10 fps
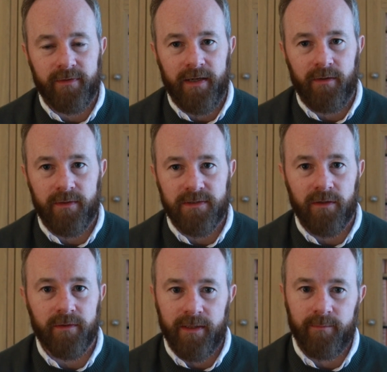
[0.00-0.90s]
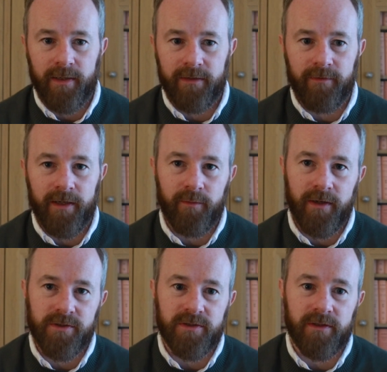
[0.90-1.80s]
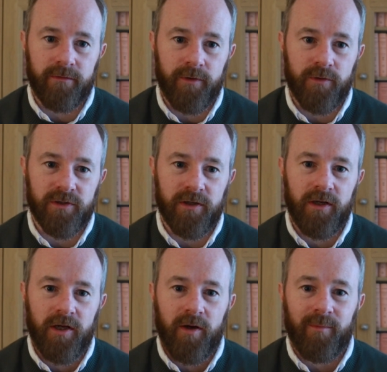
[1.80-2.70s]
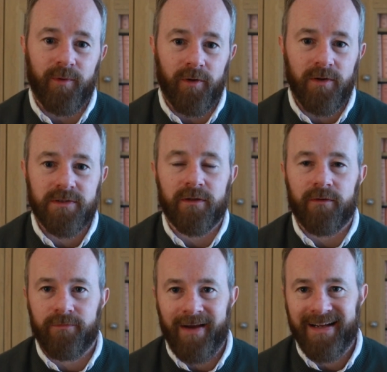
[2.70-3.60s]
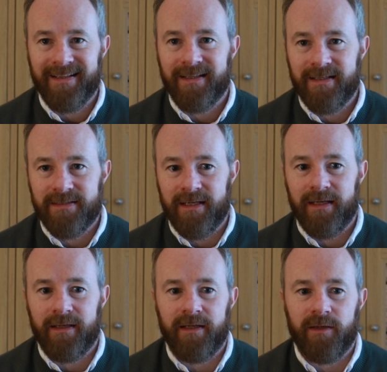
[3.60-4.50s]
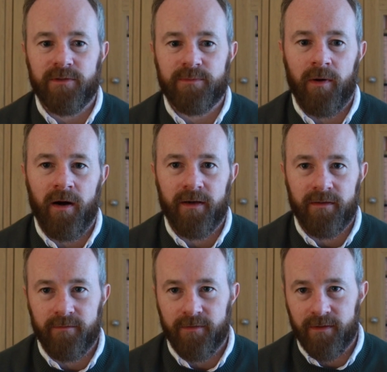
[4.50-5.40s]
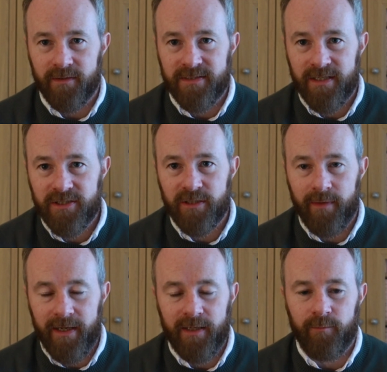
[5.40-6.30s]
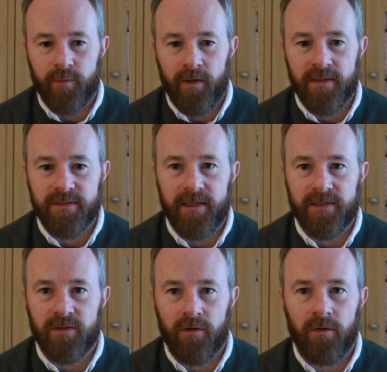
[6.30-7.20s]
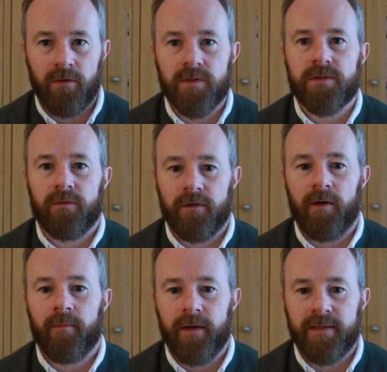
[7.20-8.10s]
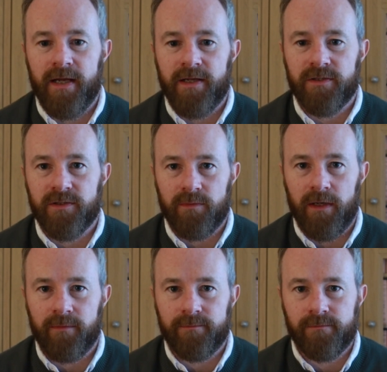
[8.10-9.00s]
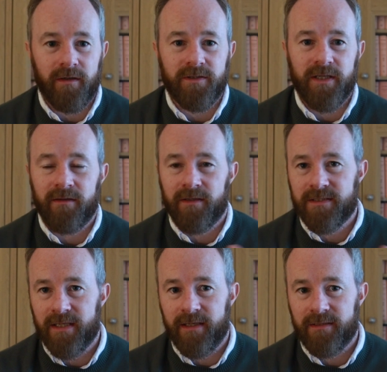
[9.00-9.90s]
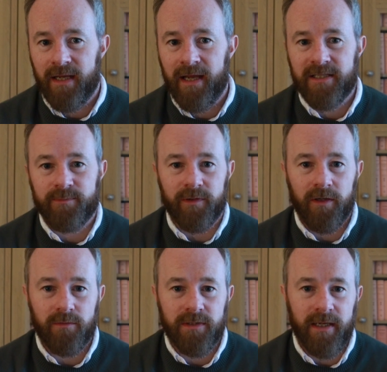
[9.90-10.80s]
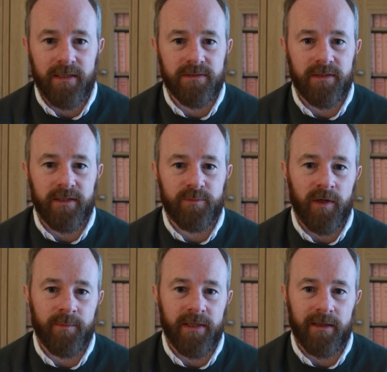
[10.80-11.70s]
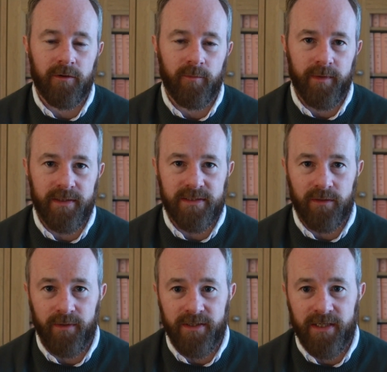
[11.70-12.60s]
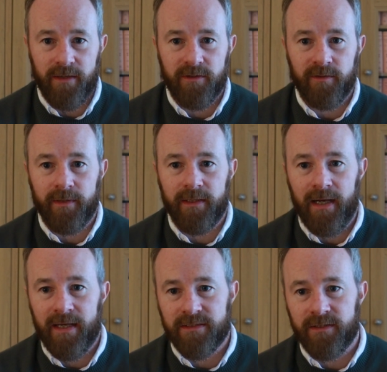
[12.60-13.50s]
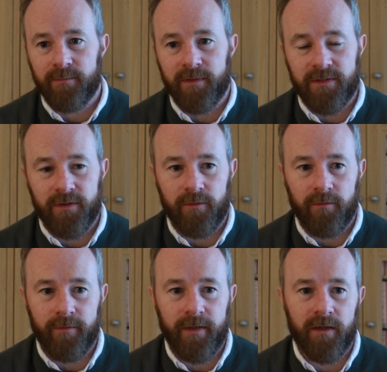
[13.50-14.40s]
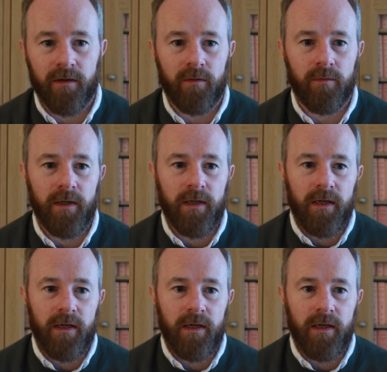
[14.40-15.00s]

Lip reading: of how it's going to impact valuations in the future, but also the fact that they said it was part of their decision-making process also got my attention as well. I generally say thanks, but no thanks to these prop tech companies that reach out to me asking me to do a video.